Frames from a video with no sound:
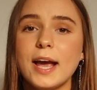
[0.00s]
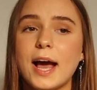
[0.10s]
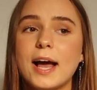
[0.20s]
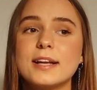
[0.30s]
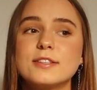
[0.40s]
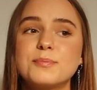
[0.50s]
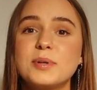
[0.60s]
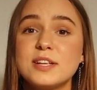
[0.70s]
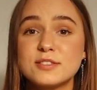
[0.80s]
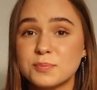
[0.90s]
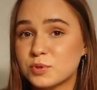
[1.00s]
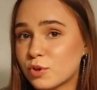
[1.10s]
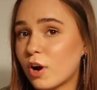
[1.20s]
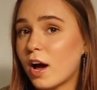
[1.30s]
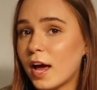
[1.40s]
And please
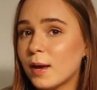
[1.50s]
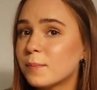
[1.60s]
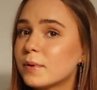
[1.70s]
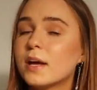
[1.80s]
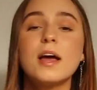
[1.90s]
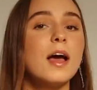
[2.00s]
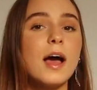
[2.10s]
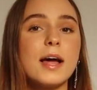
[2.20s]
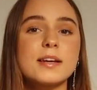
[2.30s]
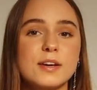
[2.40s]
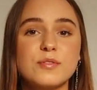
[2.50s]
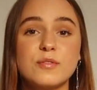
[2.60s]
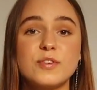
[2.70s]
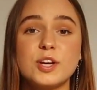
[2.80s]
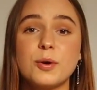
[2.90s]
subscribe and give the
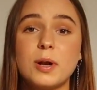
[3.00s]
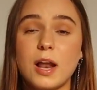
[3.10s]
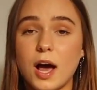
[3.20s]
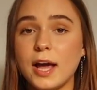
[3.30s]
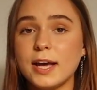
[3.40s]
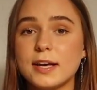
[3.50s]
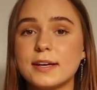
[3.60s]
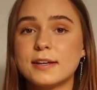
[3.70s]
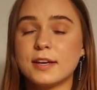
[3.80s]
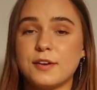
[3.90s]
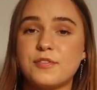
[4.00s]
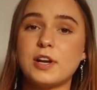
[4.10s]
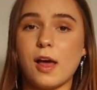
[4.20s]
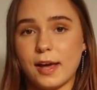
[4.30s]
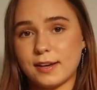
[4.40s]
video a like if you
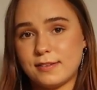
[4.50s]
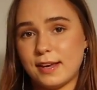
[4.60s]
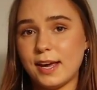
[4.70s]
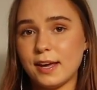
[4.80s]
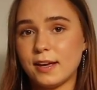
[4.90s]
liked it.